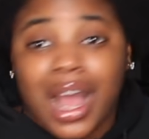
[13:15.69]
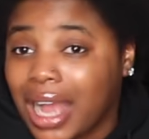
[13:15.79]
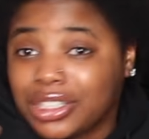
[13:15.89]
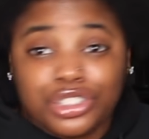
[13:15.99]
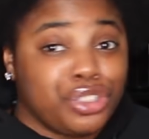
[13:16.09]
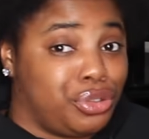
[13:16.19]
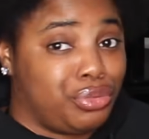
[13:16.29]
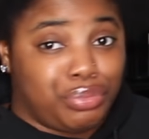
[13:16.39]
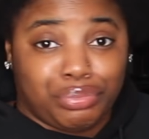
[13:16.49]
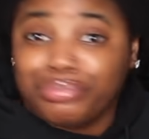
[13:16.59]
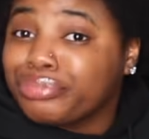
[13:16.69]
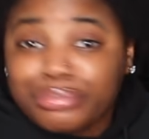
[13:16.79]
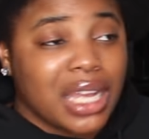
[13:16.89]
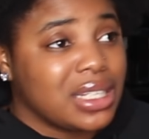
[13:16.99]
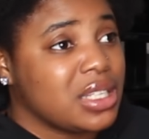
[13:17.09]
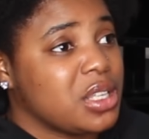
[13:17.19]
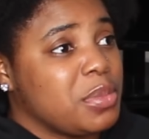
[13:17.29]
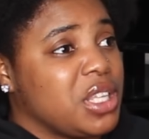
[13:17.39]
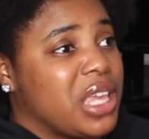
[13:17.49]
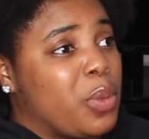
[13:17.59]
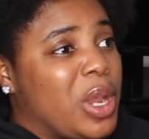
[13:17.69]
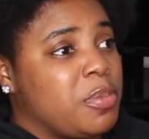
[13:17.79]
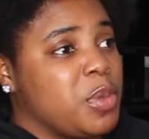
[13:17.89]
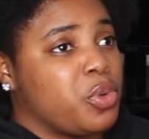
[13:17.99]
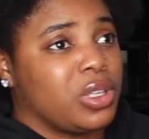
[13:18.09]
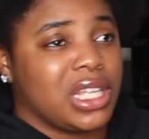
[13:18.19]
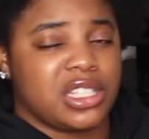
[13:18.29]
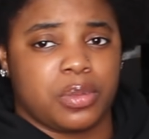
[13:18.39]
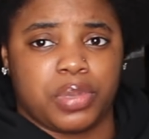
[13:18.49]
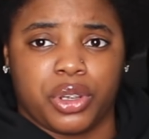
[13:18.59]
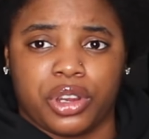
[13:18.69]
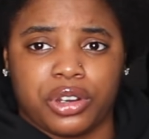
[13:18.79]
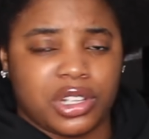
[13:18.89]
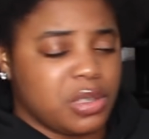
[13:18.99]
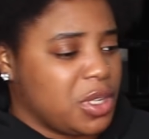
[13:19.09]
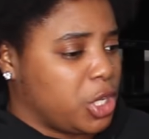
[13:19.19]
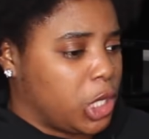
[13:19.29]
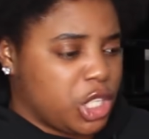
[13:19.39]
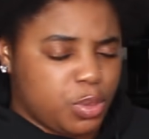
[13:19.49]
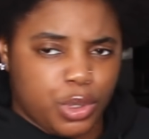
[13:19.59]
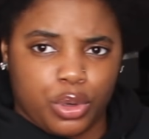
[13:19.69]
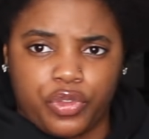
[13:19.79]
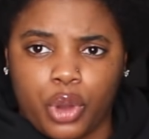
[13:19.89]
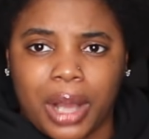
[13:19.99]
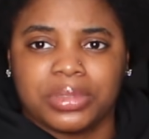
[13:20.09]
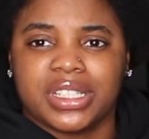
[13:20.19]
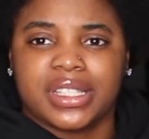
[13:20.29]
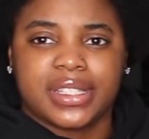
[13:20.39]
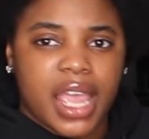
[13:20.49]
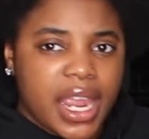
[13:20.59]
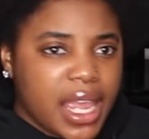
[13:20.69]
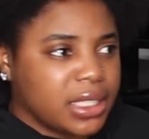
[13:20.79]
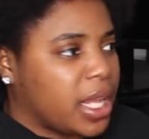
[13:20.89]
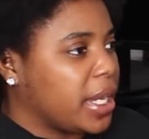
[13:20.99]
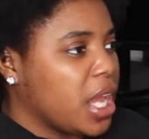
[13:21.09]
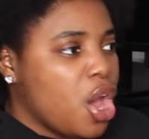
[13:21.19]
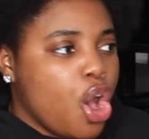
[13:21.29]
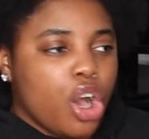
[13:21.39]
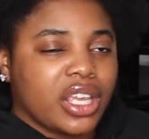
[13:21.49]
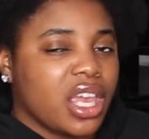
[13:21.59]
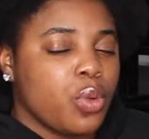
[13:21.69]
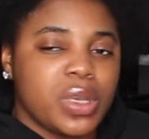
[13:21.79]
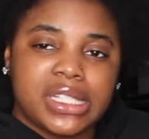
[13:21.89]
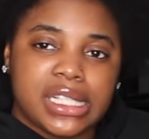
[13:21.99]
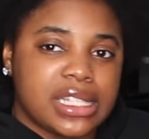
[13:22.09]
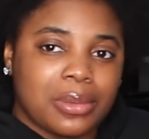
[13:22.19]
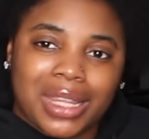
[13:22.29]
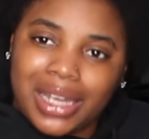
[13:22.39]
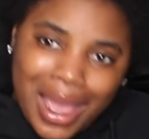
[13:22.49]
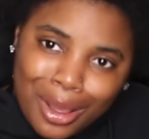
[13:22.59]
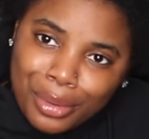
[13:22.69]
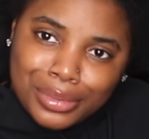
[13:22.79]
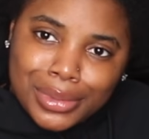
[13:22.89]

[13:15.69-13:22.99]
I just do. Doesn't mean that white people are less superior. Doesn't mean they're less beautiful. I'm just saying, like, can we see something else?